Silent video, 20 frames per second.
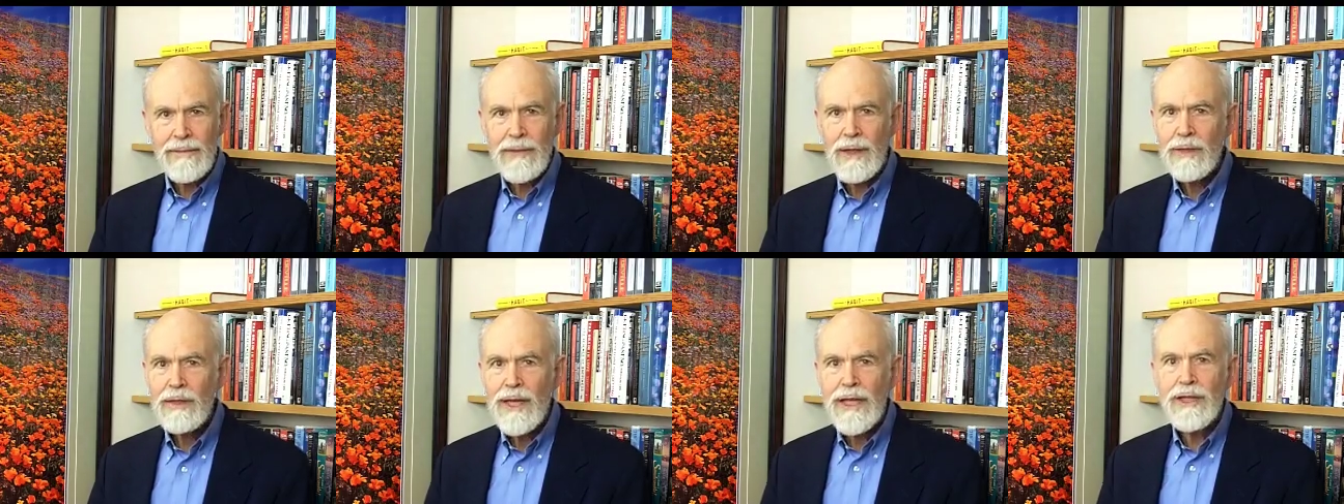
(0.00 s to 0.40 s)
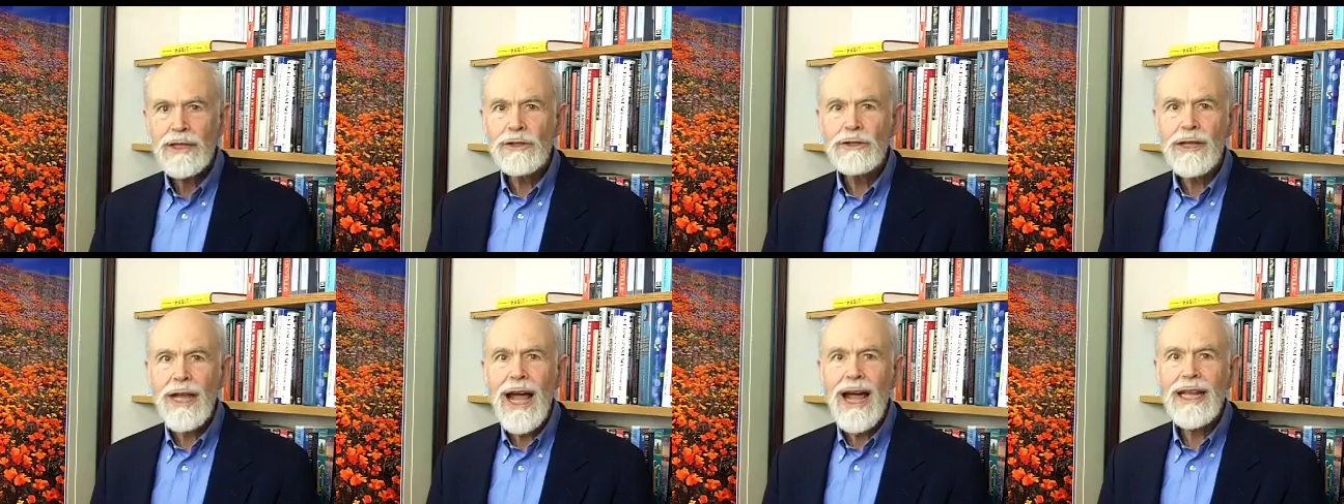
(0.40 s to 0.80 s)
the things
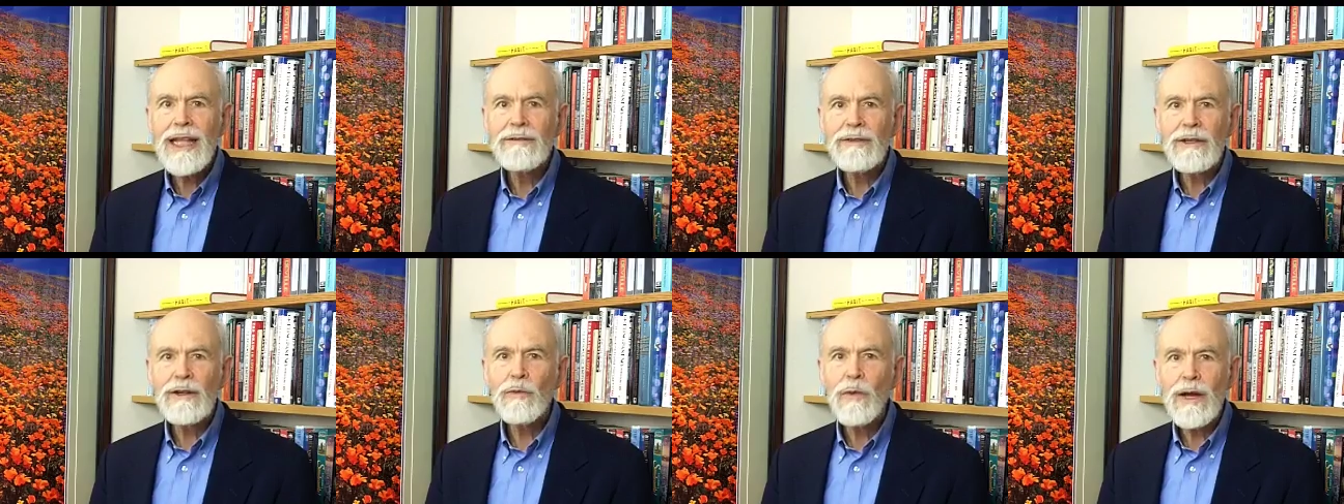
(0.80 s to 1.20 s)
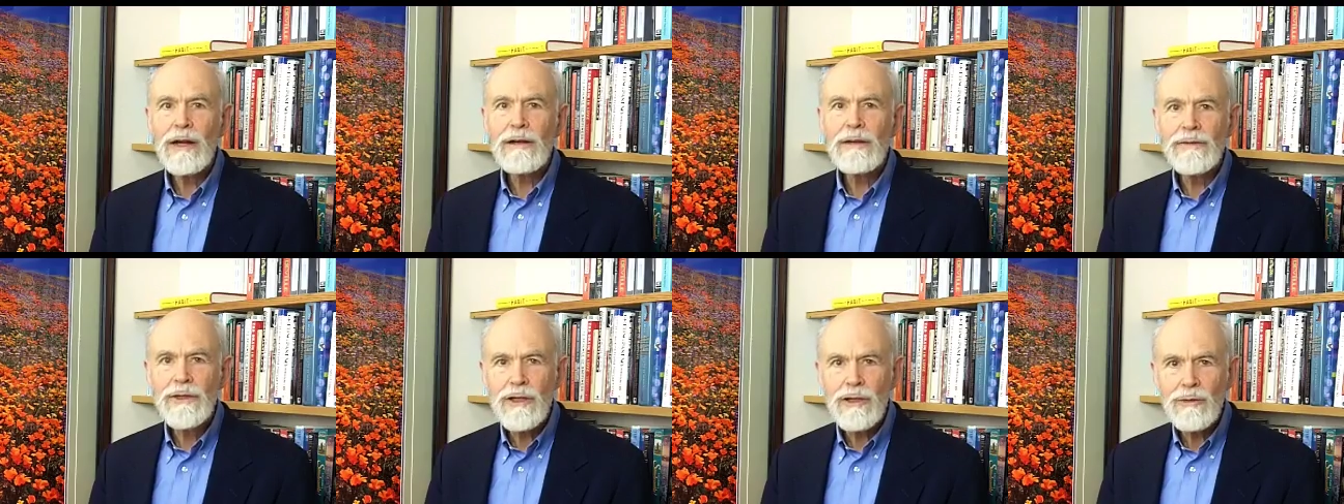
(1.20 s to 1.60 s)
you're not even
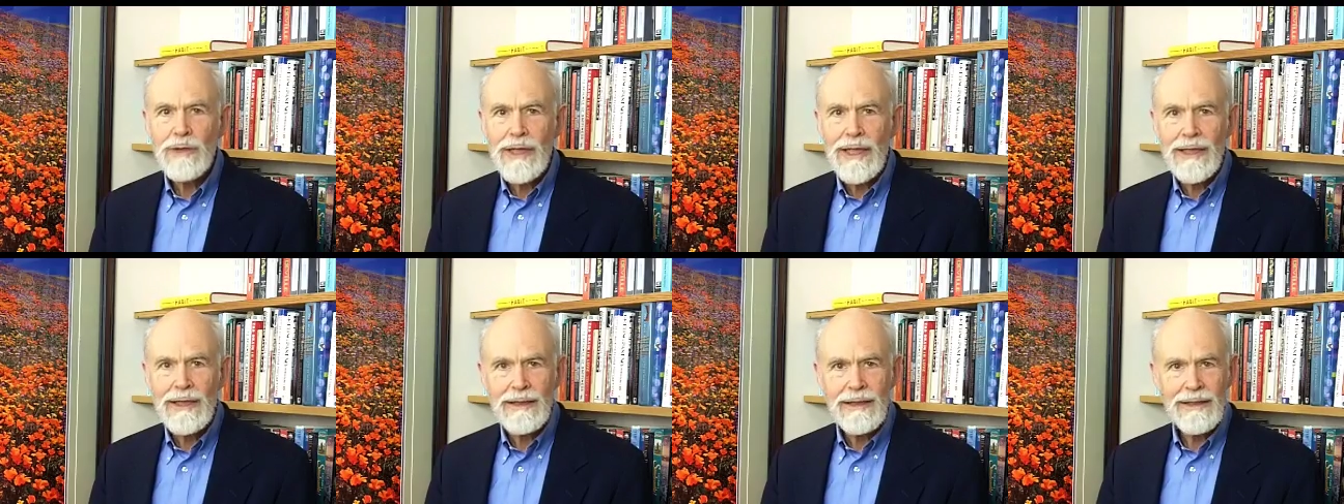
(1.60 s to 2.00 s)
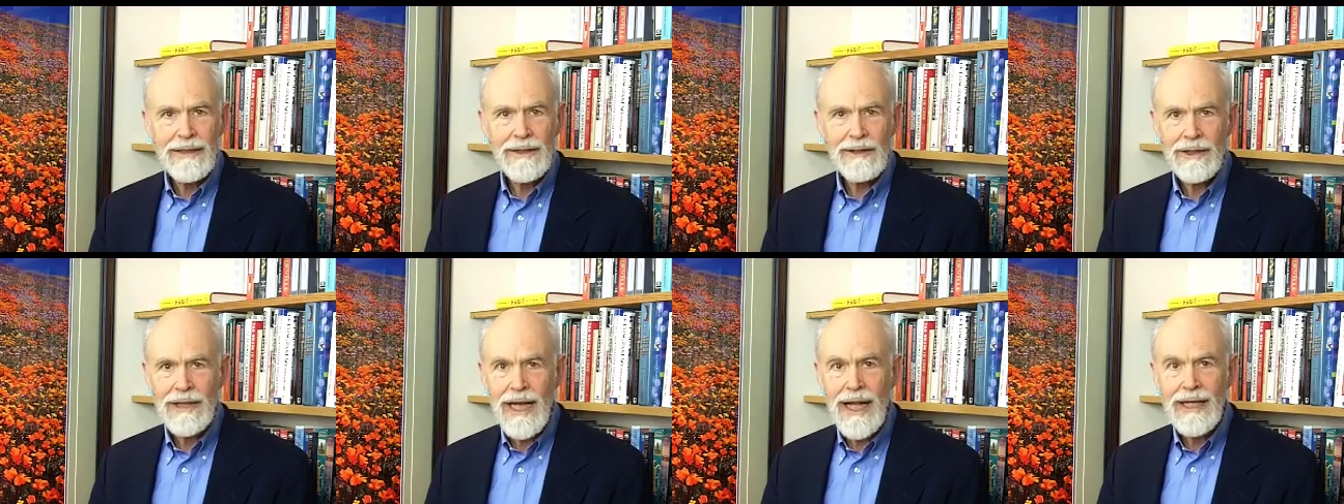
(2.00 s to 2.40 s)
aware of doing
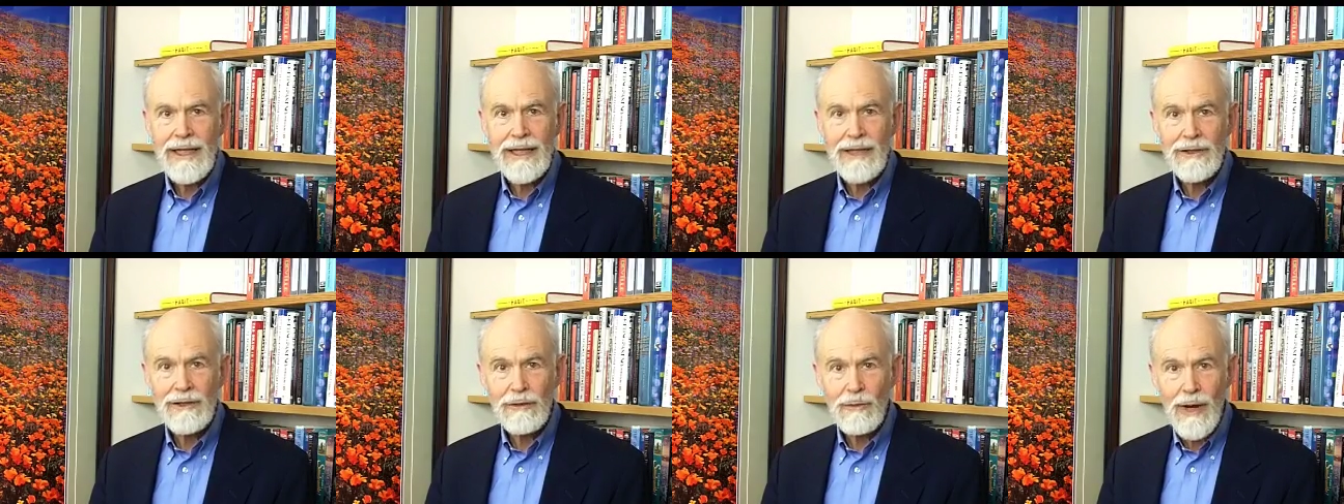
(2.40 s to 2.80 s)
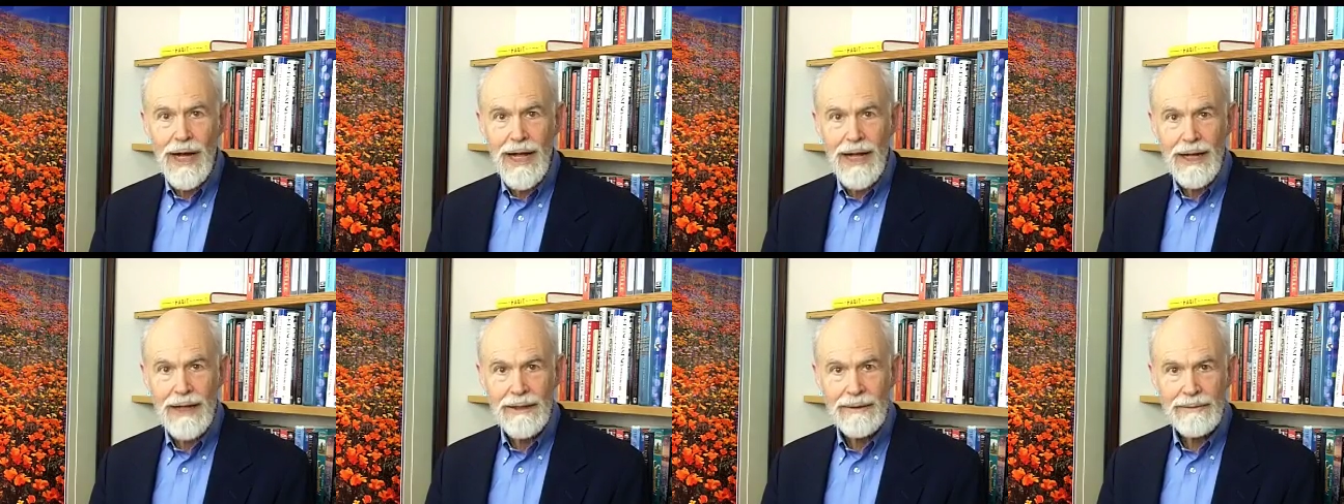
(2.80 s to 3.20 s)
that are getting in your
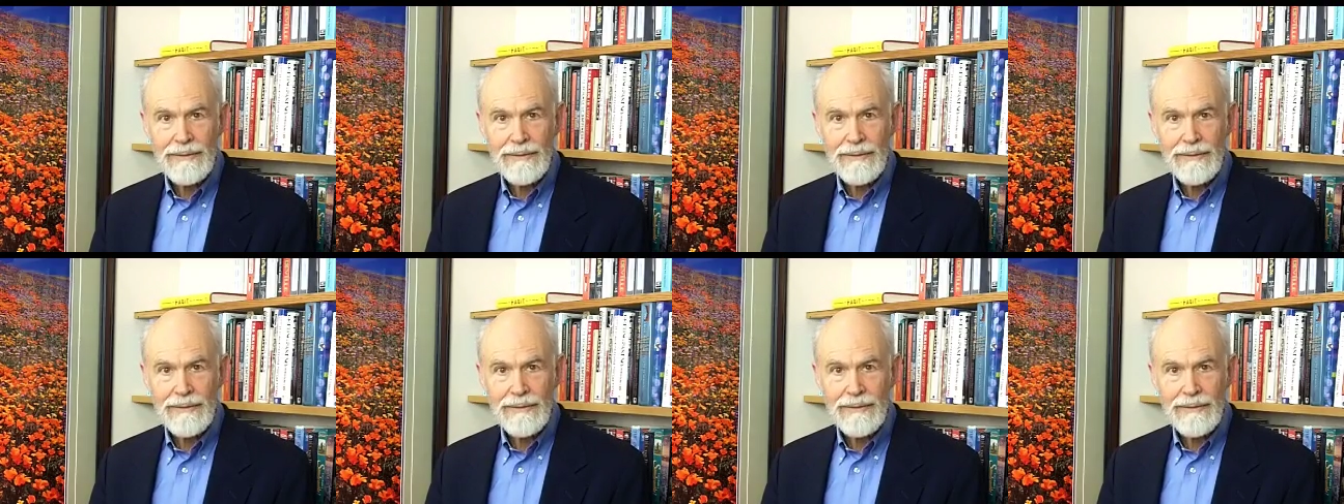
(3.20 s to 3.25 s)
way,